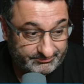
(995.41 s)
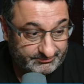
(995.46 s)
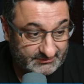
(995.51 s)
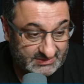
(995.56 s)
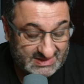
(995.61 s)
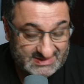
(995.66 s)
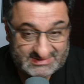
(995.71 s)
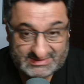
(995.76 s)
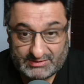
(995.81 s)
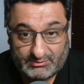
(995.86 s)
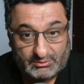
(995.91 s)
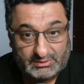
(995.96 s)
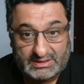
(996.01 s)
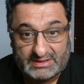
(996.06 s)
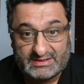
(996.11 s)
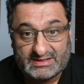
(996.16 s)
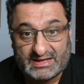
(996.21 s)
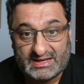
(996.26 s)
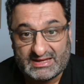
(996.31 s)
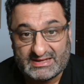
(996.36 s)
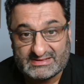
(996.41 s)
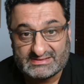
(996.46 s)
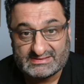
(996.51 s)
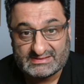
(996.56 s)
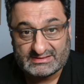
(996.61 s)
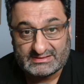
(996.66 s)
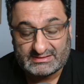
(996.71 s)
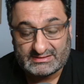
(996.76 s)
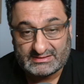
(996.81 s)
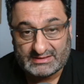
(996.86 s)
let's see what the days
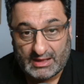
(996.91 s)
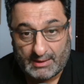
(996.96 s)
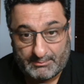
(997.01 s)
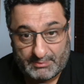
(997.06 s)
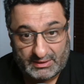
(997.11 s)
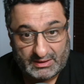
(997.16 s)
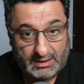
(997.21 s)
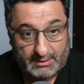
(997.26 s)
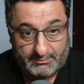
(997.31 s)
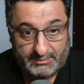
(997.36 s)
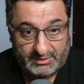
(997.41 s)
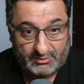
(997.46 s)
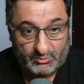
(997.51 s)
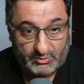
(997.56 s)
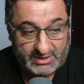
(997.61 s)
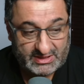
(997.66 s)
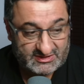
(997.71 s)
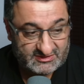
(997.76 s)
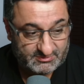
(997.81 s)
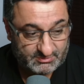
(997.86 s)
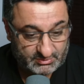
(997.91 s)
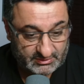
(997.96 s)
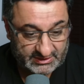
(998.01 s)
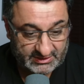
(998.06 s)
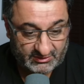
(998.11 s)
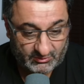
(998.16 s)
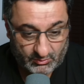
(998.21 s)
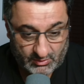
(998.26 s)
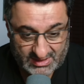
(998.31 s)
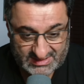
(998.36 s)
and up and coming weeks
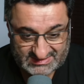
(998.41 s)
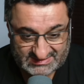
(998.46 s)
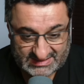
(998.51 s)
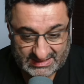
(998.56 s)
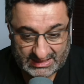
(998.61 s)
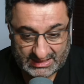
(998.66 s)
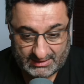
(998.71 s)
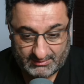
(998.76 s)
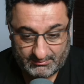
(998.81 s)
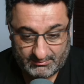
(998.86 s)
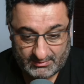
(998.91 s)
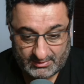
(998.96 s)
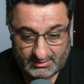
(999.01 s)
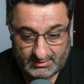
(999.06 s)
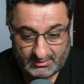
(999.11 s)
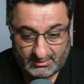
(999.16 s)
bring West Ham.